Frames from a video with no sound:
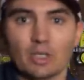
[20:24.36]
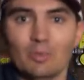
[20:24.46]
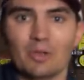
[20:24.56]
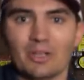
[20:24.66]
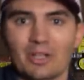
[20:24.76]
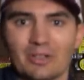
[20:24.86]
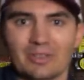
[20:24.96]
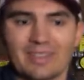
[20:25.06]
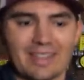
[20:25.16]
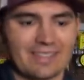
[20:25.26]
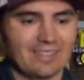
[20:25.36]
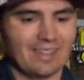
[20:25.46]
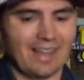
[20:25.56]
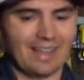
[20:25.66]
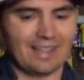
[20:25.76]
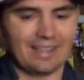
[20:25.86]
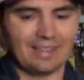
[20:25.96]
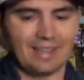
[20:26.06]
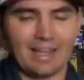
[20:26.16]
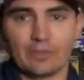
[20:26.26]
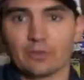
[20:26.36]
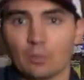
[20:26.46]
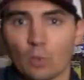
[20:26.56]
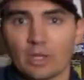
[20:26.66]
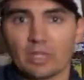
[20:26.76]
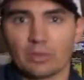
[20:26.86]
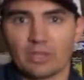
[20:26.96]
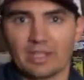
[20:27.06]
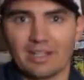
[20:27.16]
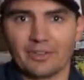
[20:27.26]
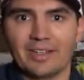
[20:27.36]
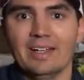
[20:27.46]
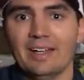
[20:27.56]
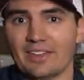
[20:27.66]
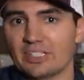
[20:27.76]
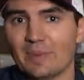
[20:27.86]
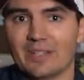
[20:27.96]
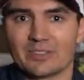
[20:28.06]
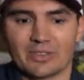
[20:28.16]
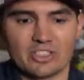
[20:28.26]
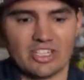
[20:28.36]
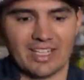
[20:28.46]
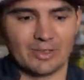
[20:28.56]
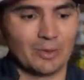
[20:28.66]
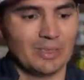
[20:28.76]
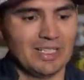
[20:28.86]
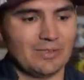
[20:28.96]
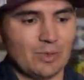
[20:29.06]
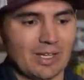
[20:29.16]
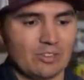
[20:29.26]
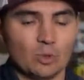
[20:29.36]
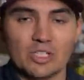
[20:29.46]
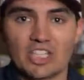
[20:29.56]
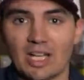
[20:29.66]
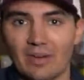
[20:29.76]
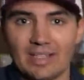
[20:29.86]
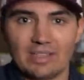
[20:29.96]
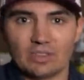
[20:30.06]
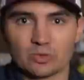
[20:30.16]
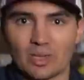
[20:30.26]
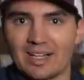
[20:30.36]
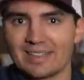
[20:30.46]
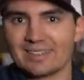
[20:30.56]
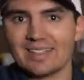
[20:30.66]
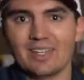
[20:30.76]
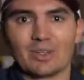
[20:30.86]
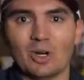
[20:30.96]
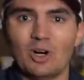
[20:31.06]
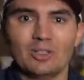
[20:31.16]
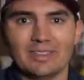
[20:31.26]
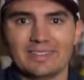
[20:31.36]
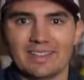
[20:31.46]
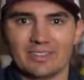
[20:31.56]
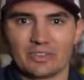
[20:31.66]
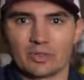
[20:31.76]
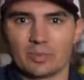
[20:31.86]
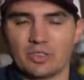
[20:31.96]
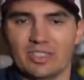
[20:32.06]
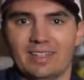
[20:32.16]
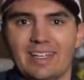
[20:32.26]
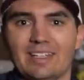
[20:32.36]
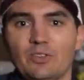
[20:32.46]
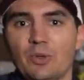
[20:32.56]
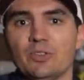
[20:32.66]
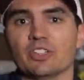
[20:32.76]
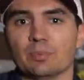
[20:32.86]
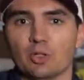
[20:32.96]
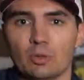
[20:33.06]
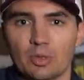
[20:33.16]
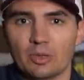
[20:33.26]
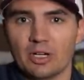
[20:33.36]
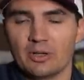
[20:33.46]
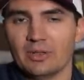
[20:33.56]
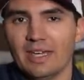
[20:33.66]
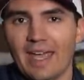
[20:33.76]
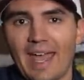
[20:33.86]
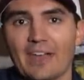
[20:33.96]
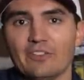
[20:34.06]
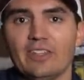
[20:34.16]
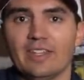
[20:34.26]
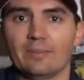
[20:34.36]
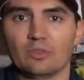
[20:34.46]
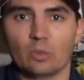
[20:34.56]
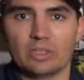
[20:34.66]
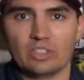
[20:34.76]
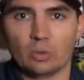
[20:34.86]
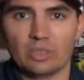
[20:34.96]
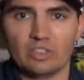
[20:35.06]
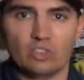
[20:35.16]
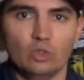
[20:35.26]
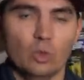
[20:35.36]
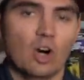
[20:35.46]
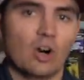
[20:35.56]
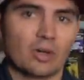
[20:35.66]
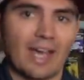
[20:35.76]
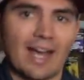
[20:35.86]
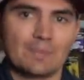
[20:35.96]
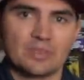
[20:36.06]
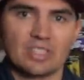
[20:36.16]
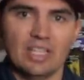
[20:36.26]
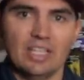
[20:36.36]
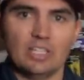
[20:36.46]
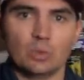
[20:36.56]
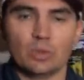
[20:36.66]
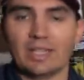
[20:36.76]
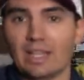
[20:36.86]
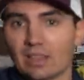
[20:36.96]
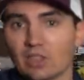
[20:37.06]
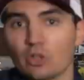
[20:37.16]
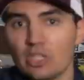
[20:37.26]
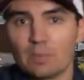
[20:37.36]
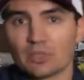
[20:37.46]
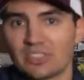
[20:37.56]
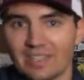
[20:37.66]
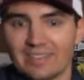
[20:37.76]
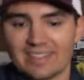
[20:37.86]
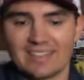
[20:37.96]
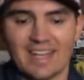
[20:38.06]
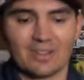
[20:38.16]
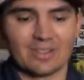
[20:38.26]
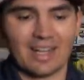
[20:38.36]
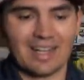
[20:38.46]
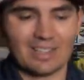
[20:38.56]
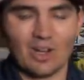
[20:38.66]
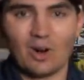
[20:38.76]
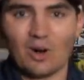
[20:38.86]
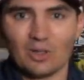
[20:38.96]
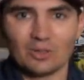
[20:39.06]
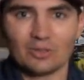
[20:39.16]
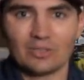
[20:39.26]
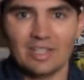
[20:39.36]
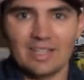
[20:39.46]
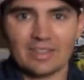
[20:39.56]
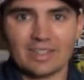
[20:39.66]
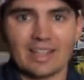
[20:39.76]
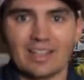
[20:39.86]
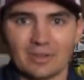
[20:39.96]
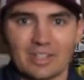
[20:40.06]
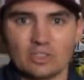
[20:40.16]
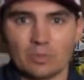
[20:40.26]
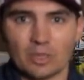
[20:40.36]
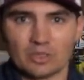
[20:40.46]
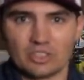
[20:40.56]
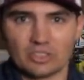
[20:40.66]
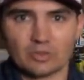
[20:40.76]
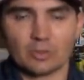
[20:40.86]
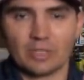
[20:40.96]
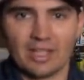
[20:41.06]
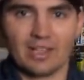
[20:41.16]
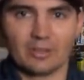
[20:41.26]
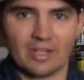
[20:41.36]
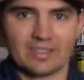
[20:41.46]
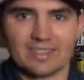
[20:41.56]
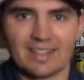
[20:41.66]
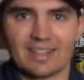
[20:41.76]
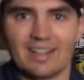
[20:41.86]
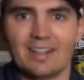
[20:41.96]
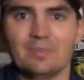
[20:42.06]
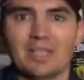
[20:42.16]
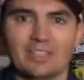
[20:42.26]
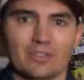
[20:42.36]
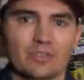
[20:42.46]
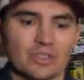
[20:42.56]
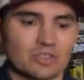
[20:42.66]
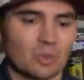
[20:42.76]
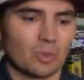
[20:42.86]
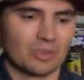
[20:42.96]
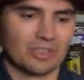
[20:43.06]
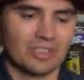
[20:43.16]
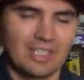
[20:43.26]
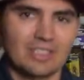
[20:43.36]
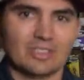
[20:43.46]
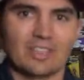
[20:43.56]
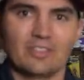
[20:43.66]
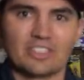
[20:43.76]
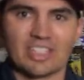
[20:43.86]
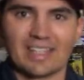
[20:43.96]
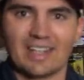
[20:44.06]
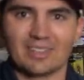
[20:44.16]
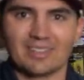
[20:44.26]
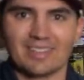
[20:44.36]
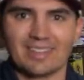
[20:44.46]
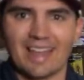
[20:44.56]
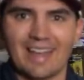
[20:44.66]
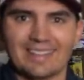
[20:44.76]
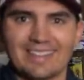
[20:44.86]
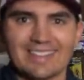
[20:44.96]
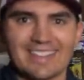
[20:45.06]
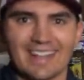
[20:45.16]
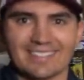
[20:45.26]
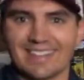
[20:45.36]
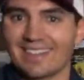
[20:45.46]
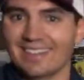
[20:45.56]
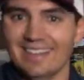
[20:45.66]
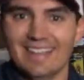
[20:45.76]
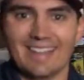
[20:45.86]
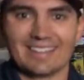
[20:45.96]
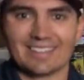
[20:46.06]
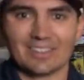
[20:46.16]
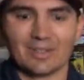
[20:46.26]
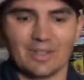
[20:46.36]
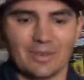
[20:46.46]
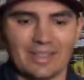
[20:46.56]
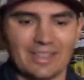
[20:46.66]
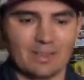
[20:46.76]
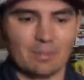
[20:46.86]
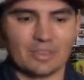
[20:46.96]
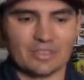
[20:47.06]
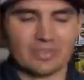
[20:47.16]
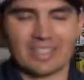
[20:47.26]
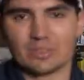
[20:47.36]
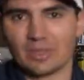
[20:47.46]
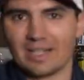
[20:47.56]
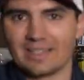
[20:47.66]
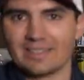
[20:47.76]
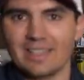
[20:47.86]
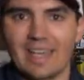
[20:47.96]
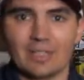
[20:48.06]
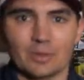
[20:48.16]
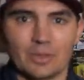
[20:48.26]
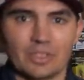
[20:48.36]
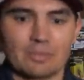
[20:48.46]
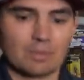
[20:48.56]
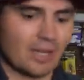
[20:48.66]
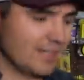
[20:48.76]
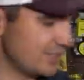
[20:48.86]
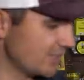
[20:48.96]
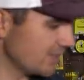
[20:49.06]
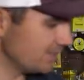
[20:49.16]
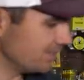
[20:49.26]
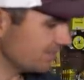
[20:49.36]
promo code that I have from working with Denali. They sponsor the channel. If you guys do want to check out any of these rods, they're all linked down in the description. And if you use their promo code, FTM2022, all caps, you will get a 30% discount on all of the Denali rods you purchase from denalirods.com in your first order. So definitely check out that discount there. It's a great way to get a bunch of nice rods at a really good price.